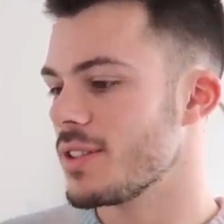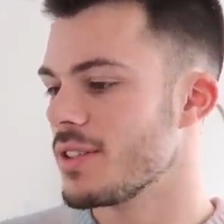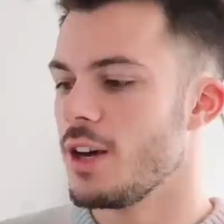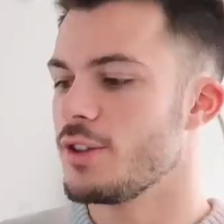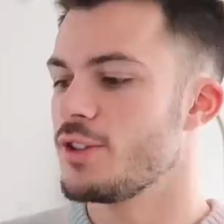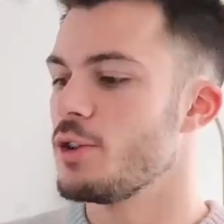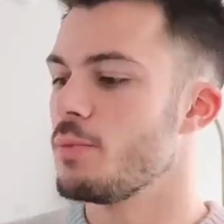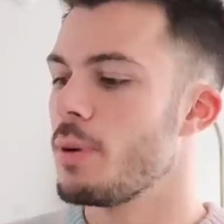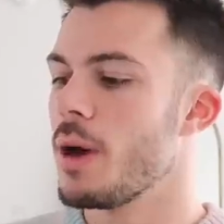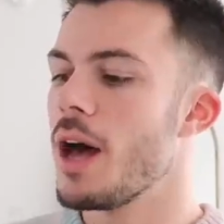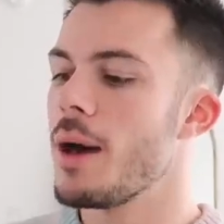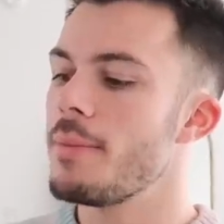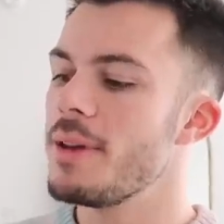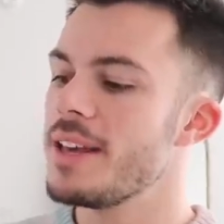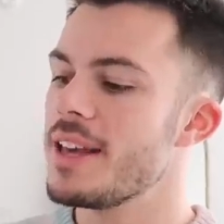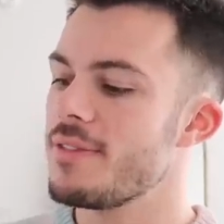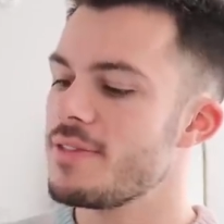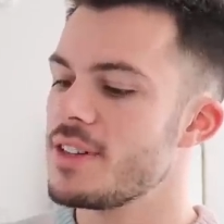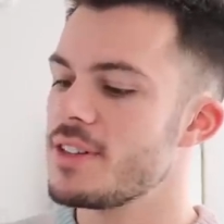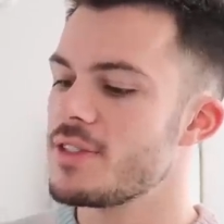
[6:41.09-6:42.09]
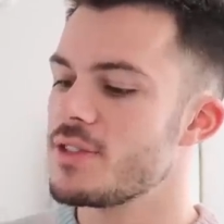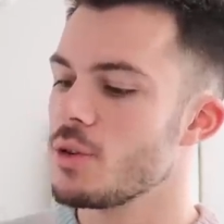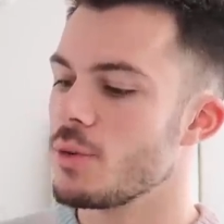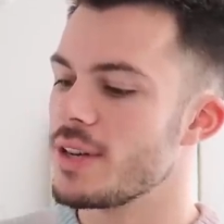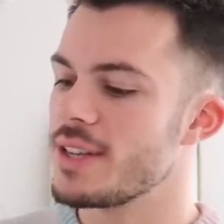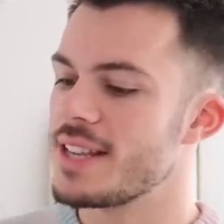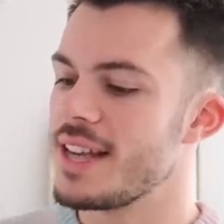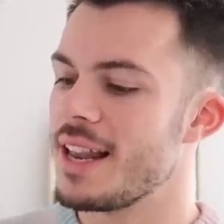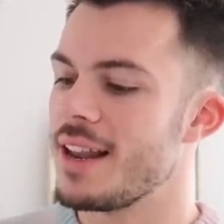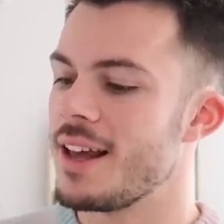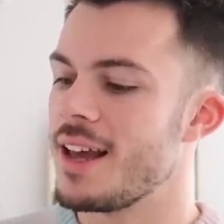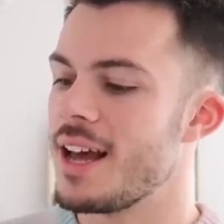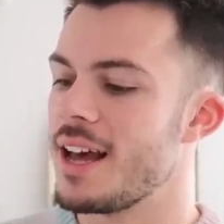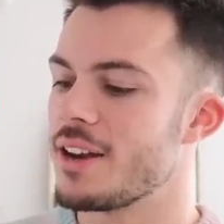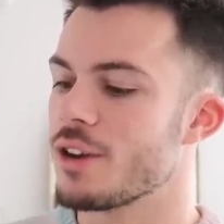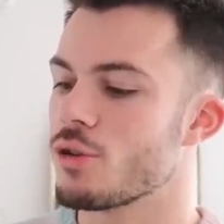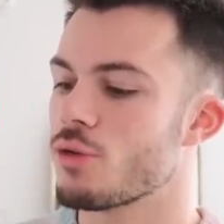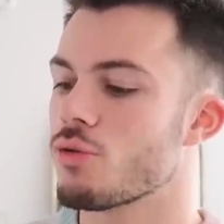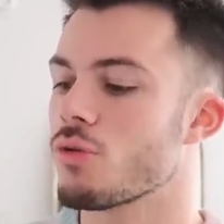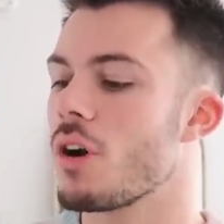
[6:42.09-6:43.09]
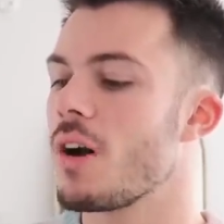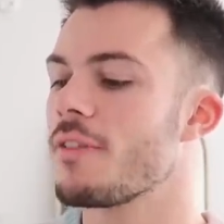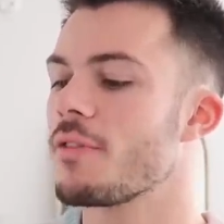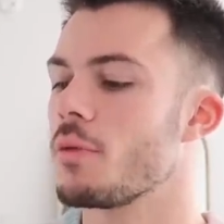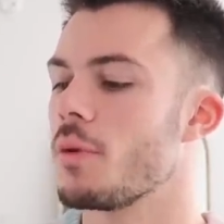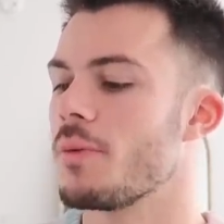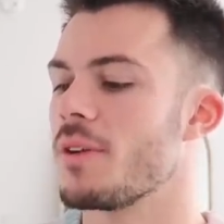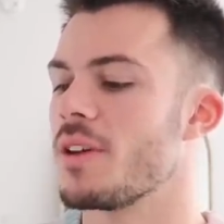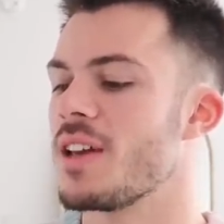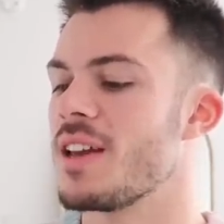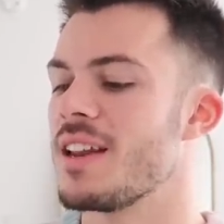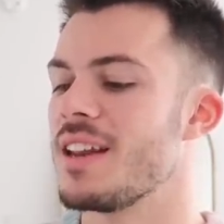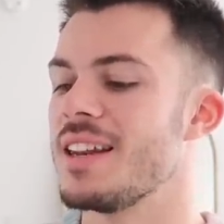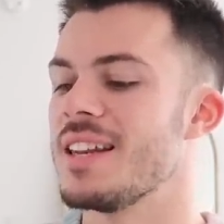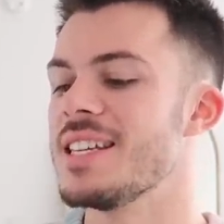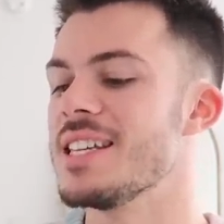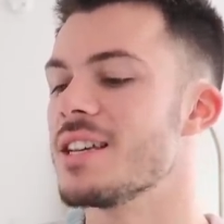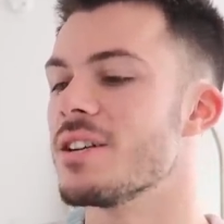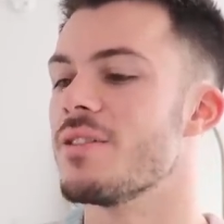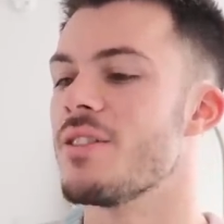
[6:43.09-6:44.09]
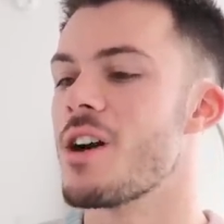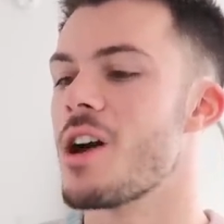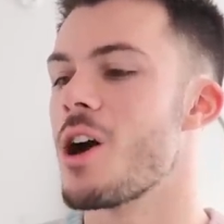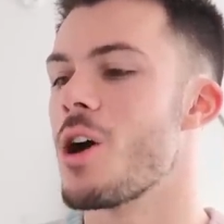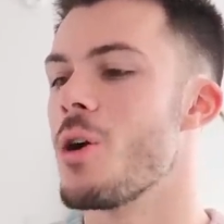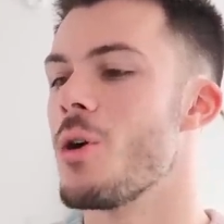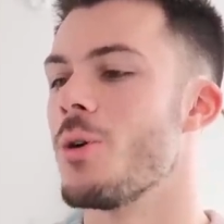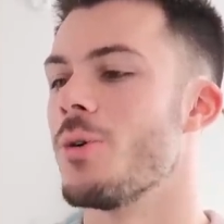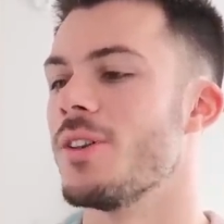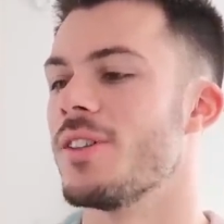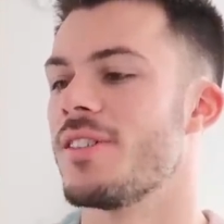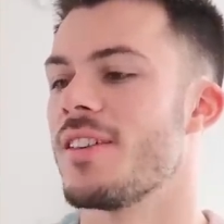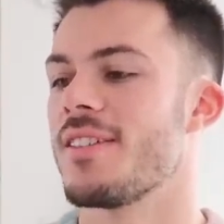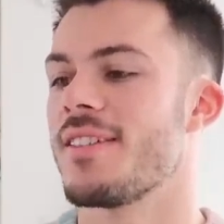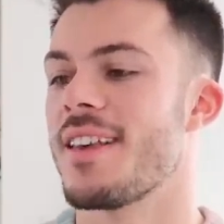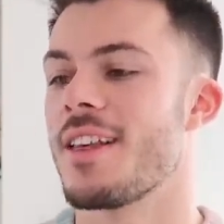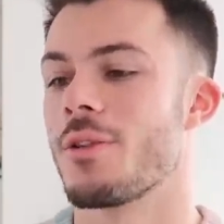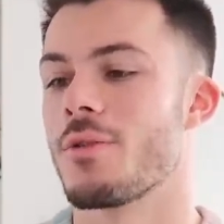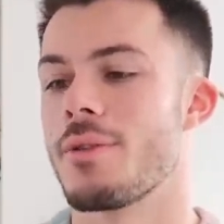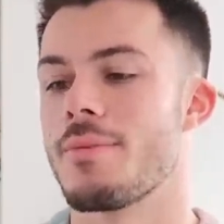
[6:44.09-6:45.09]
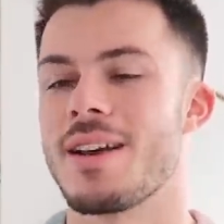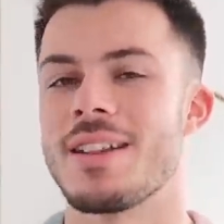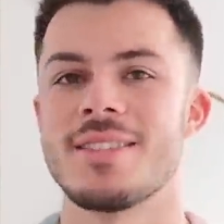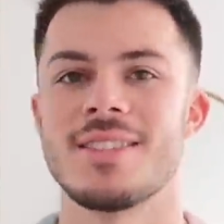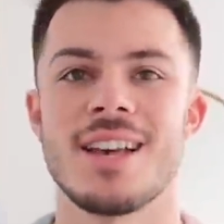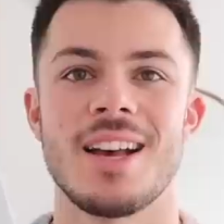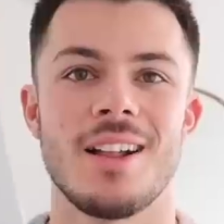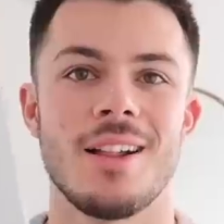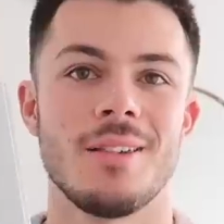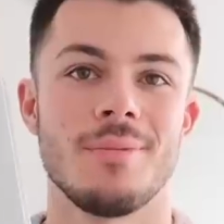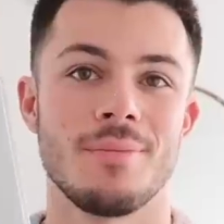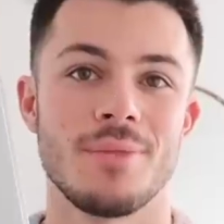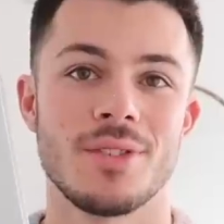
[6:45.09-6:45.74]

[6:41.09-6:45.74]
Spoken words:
A superbly gifted storyteller and a craftswoman in a league of her own, says Hilary Mantel.